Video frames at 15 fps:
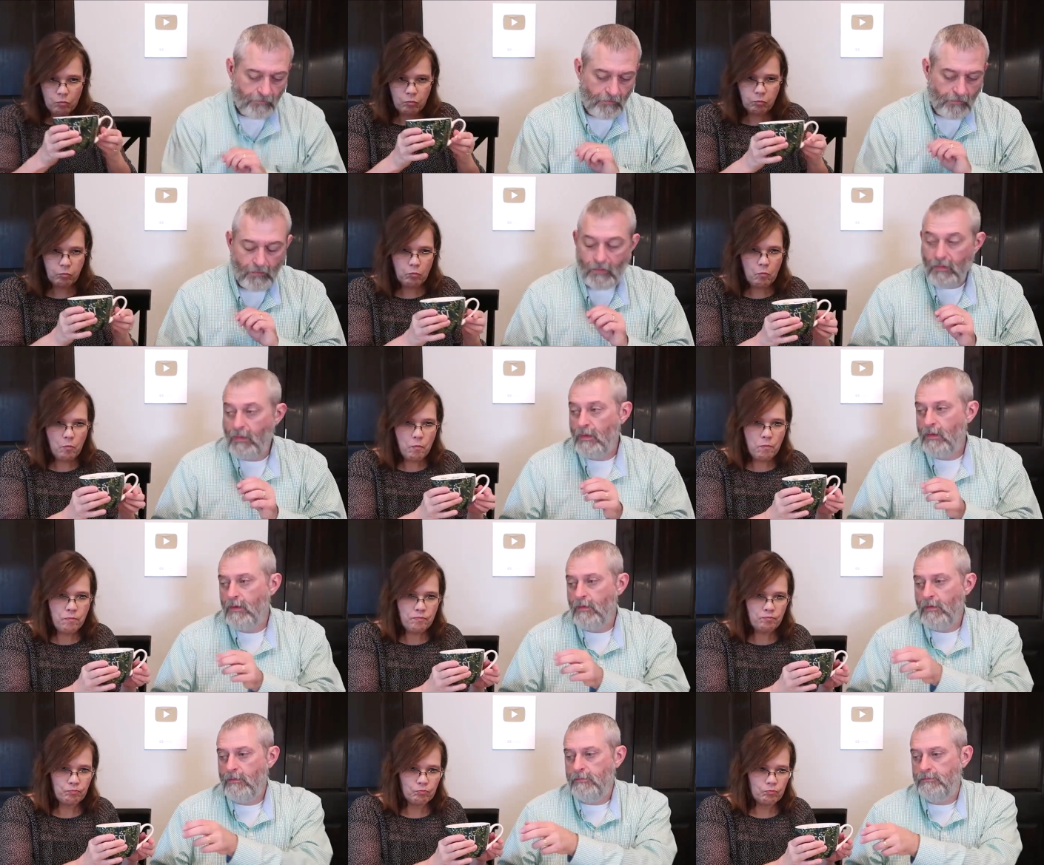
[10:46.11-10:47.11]

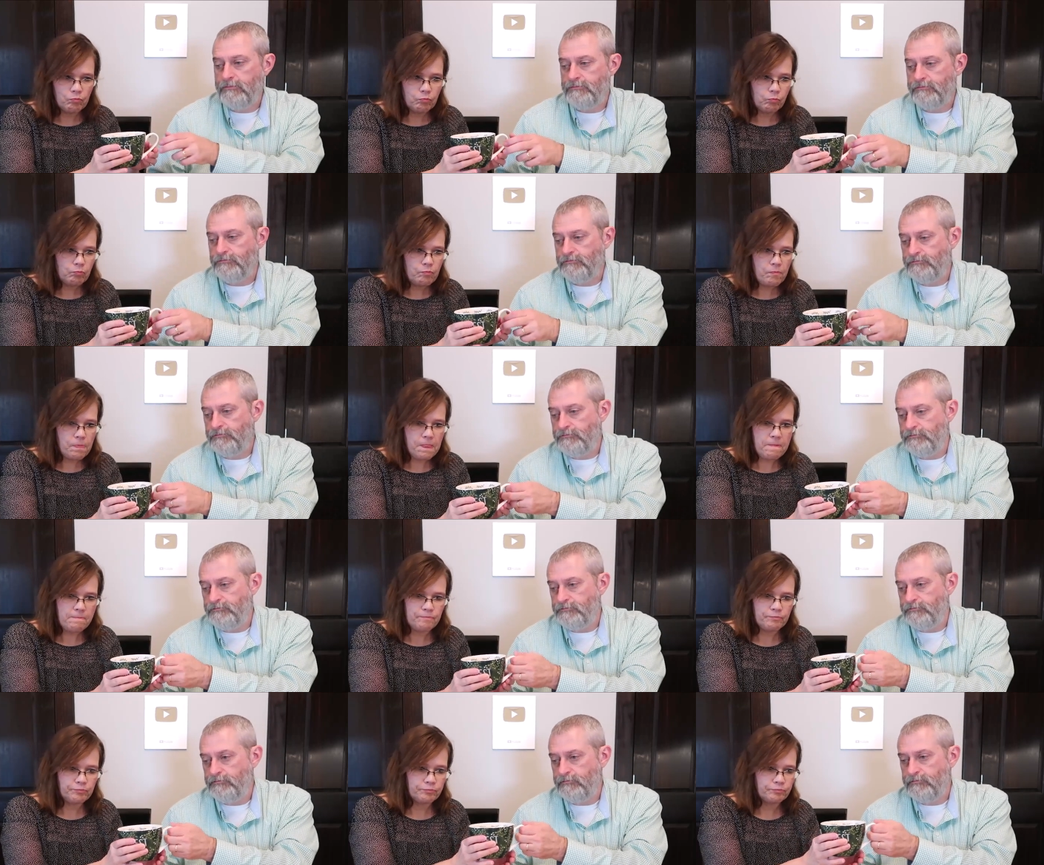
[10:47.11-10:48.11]

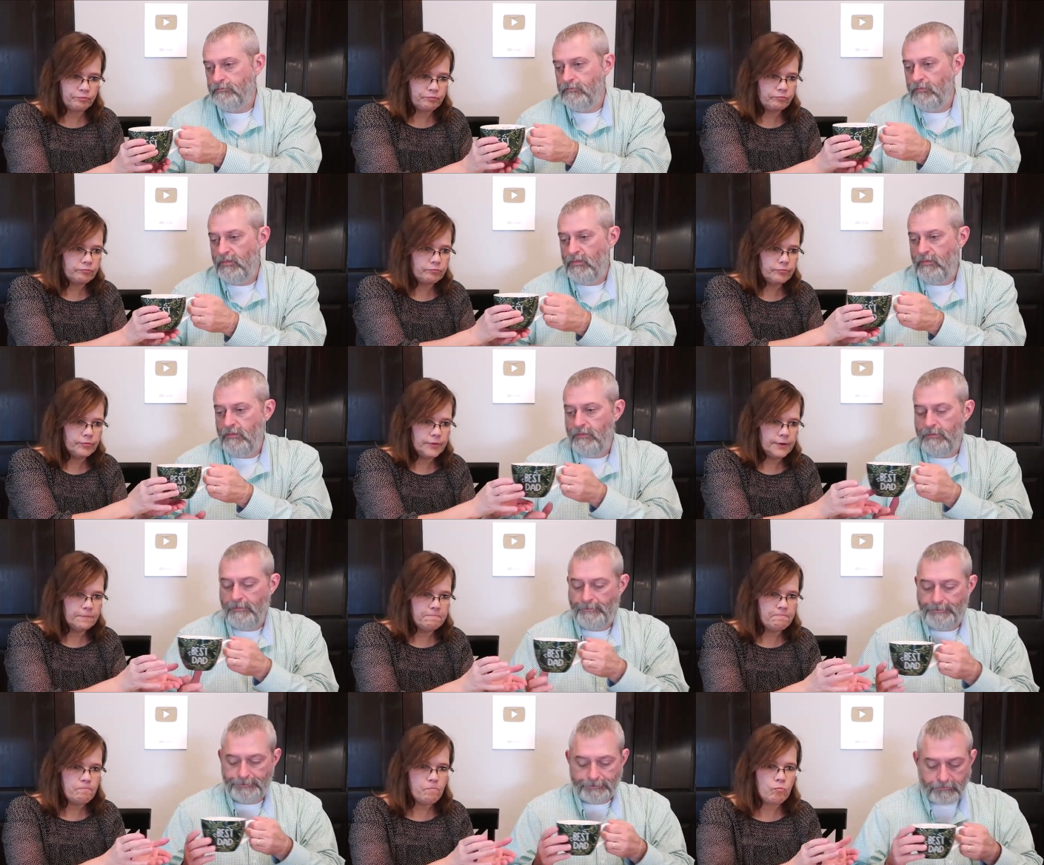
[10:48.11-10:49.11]

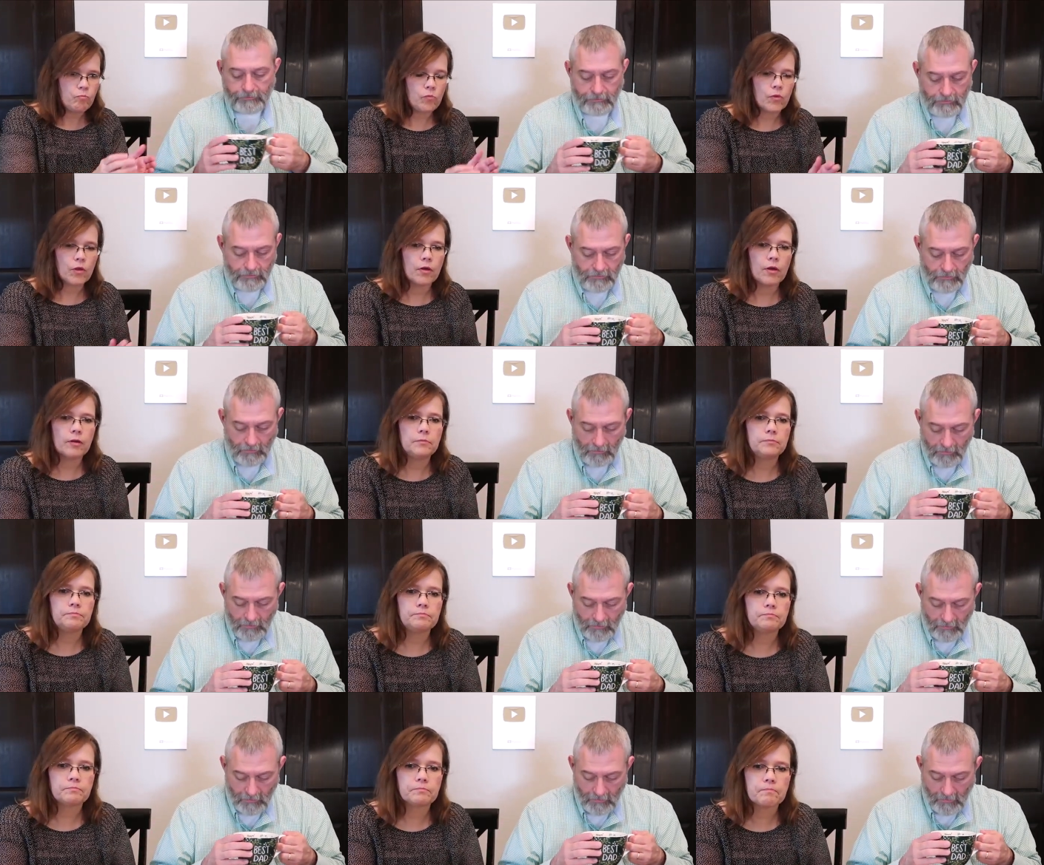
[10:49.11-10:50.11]

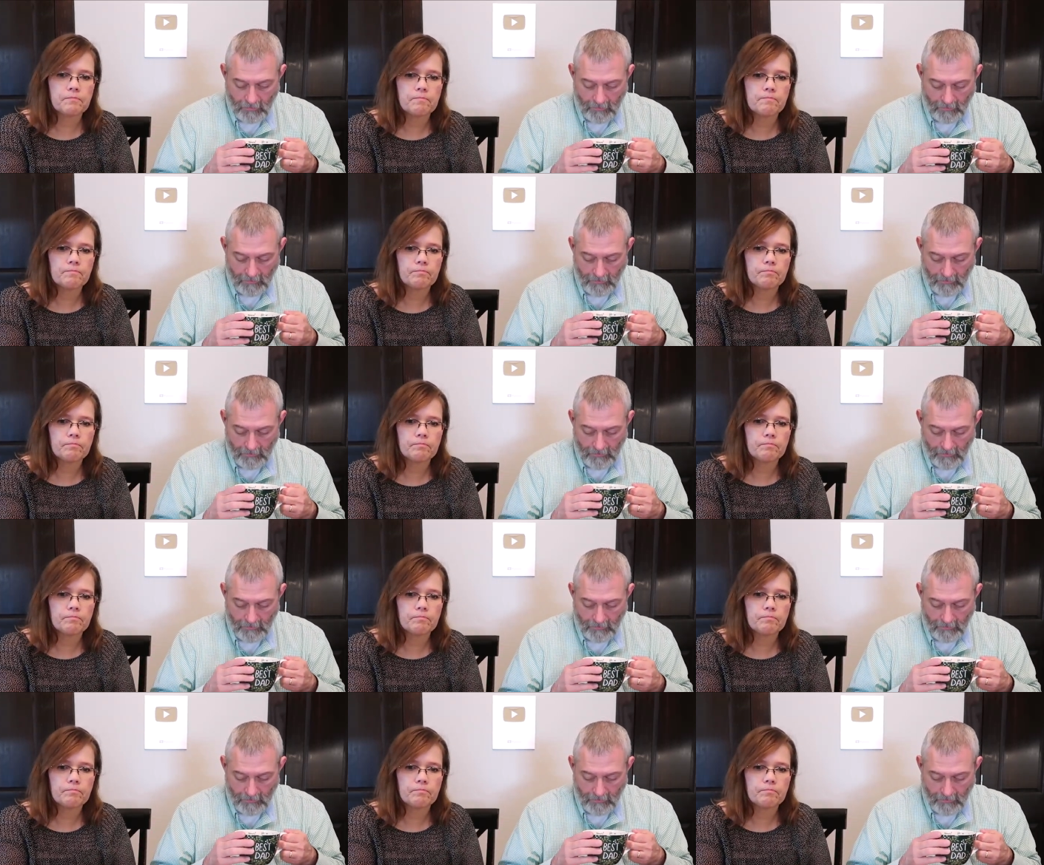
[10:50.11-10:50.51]
Nobody speaks.